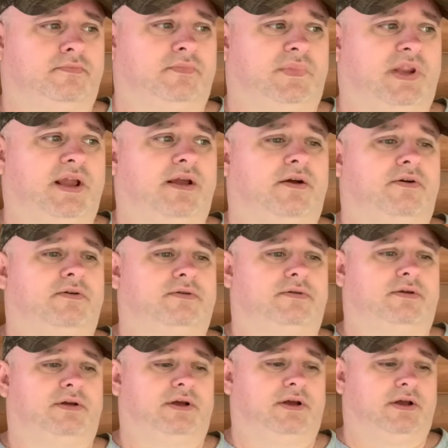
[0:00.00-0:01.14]
Now,
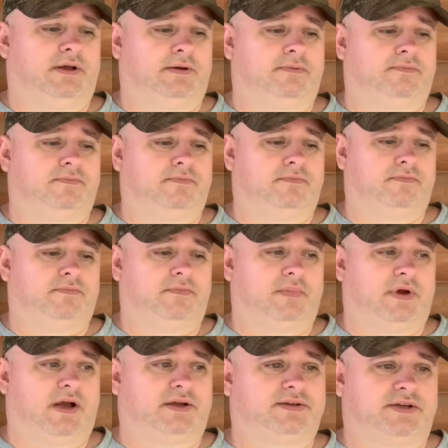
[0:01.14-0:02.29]

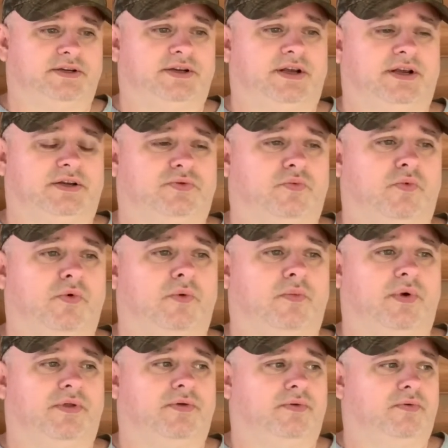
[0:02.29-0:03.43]
I suggest one
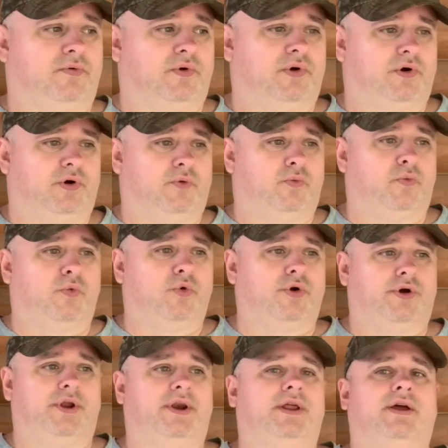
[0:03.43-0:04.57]
with a
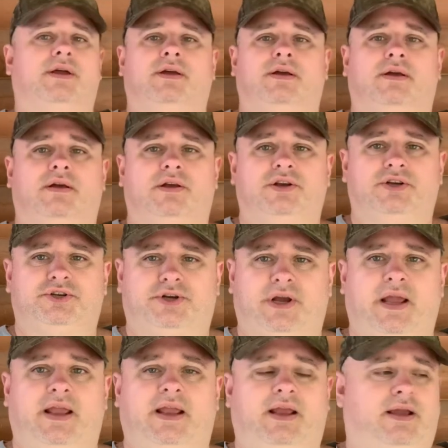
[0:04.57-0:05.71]
wood
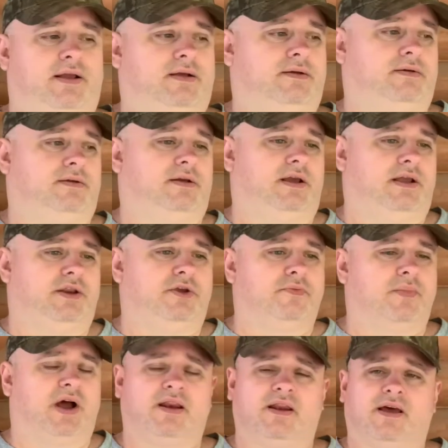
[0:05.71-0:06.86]
shank, and you
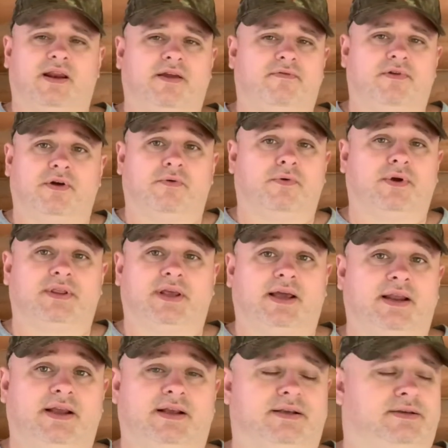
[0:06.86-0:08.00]
might not even know what that
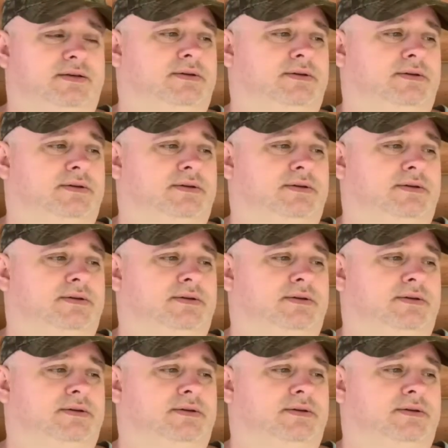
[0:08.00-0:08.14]
is.